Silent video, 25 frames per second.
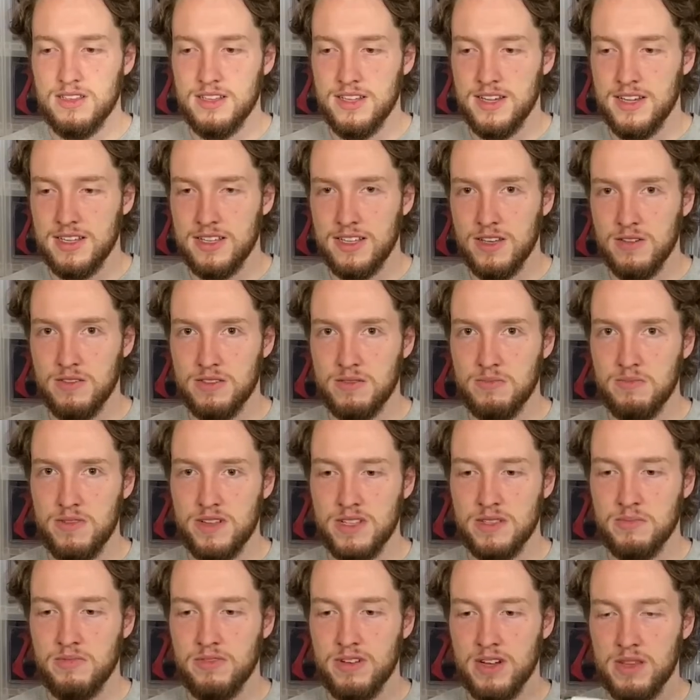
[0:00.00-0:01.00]
So it's
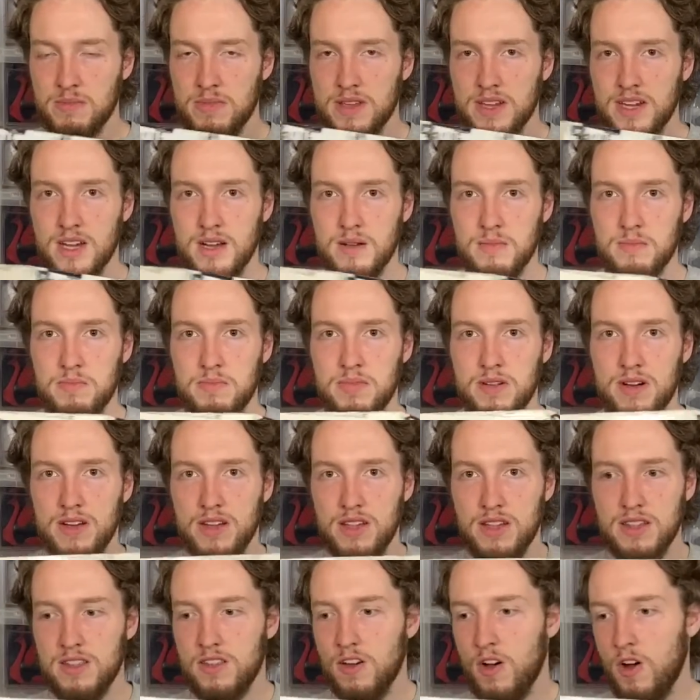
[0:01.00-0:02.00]
pretty beat up,
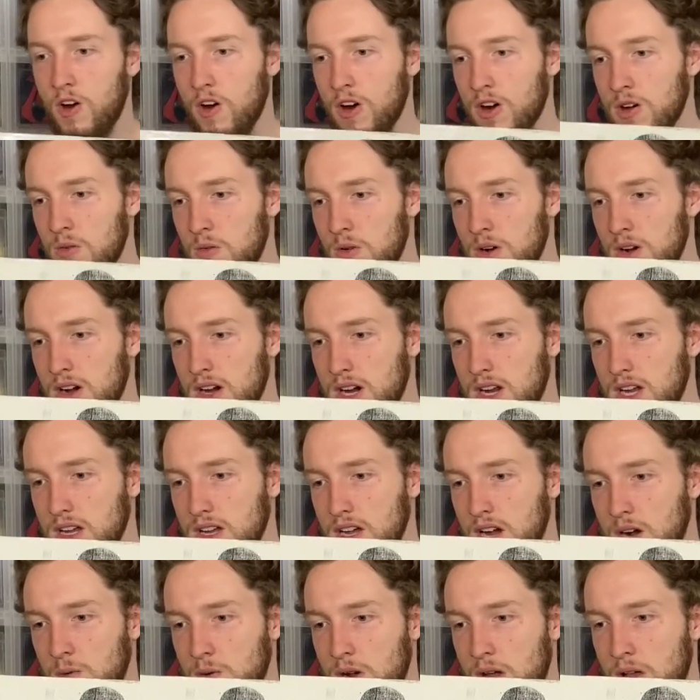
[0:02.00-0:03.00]
but the artwork
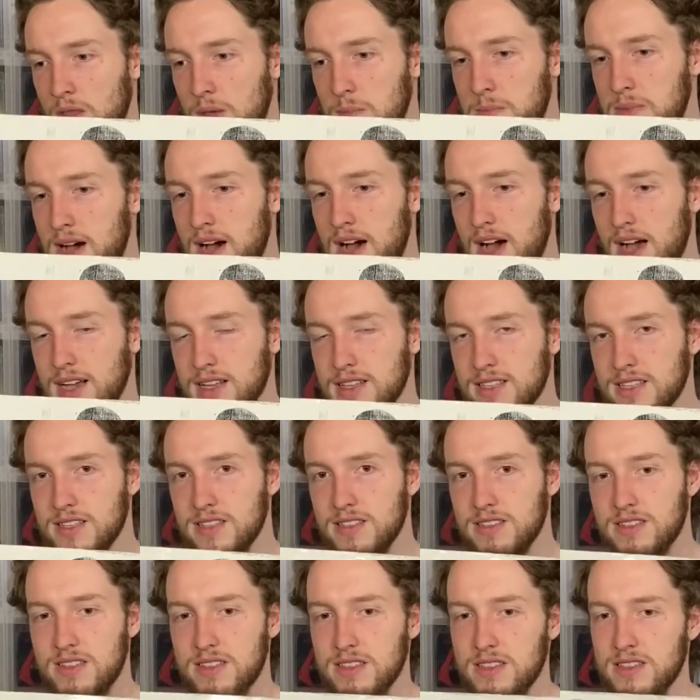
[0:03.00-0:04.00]
around the box
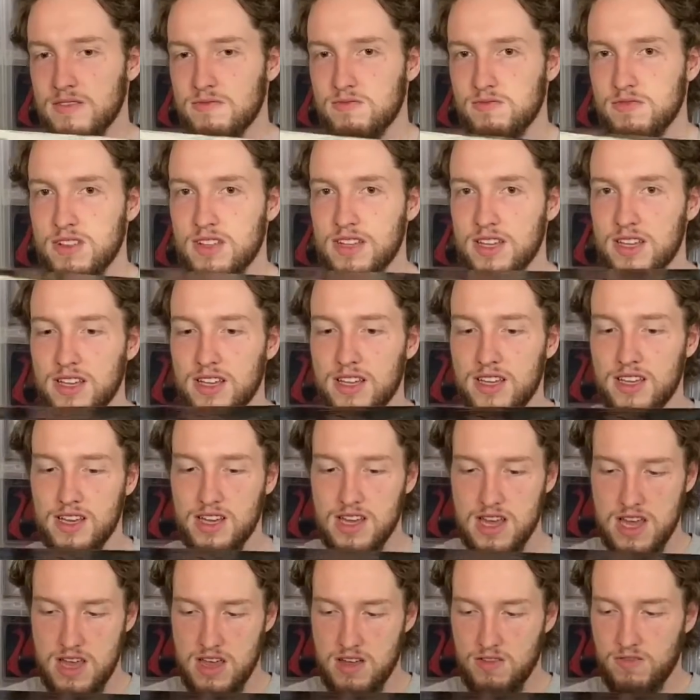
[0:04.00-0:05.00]
is really
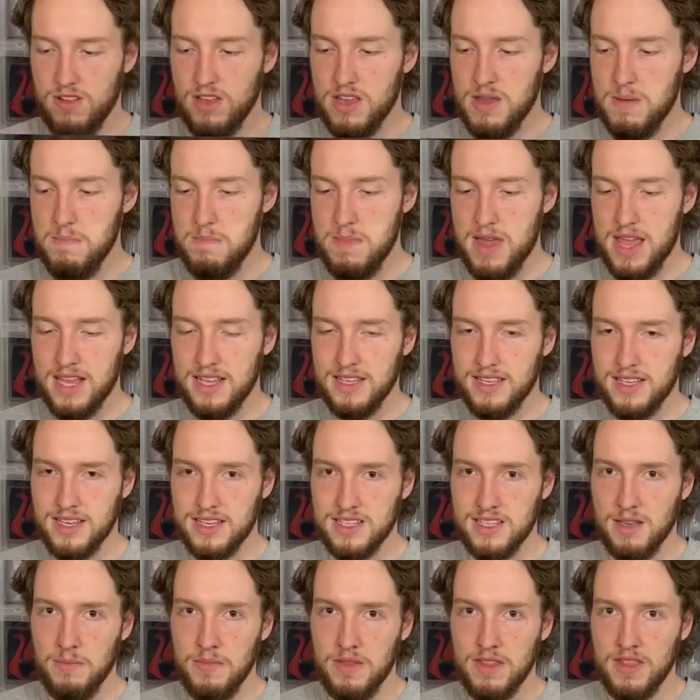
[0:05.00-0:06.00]
amazing.
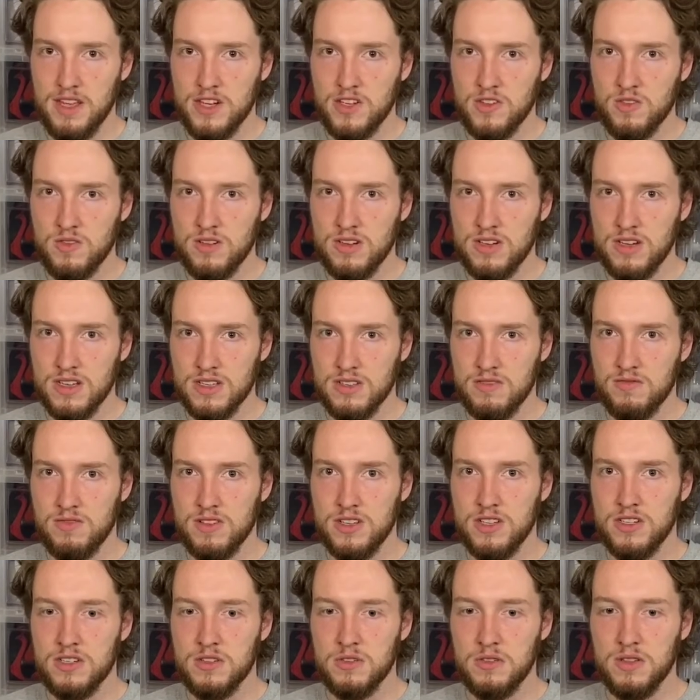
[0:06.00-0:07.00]
Something that Jordan doesn't really
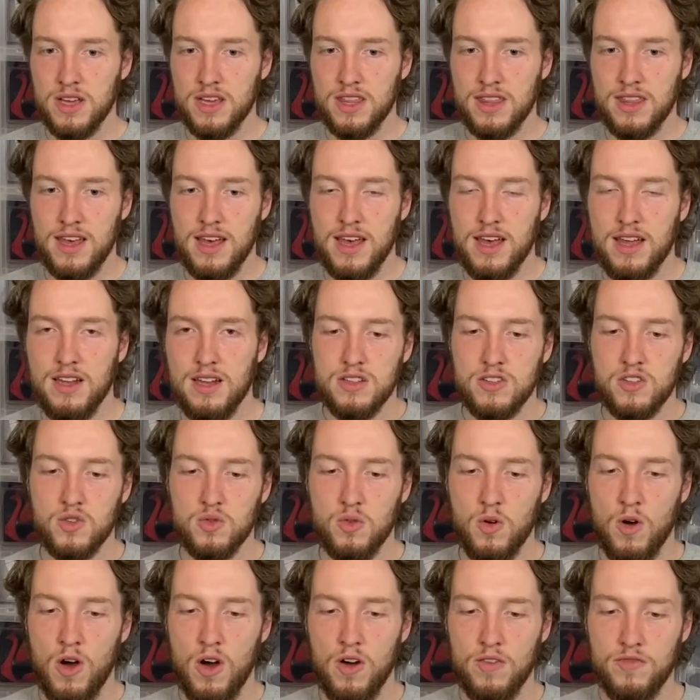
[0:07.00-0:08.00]
do like that too
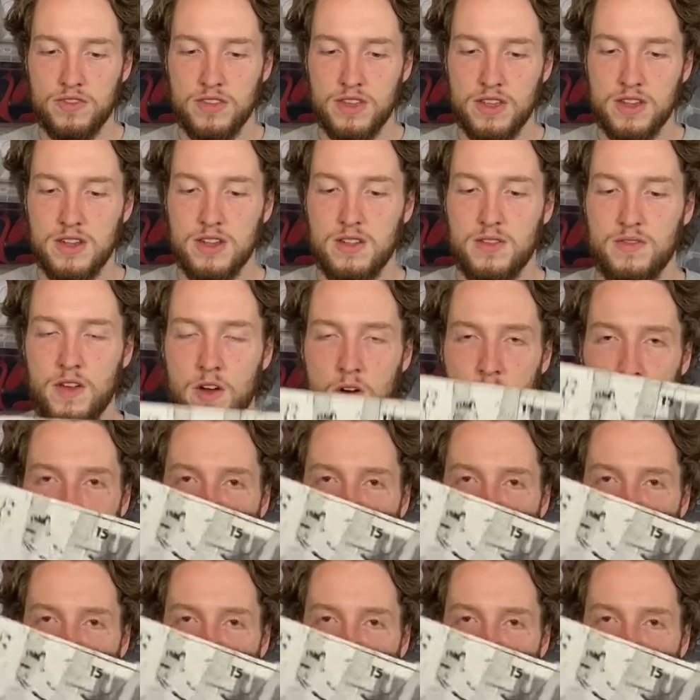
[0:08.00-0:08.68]
often. On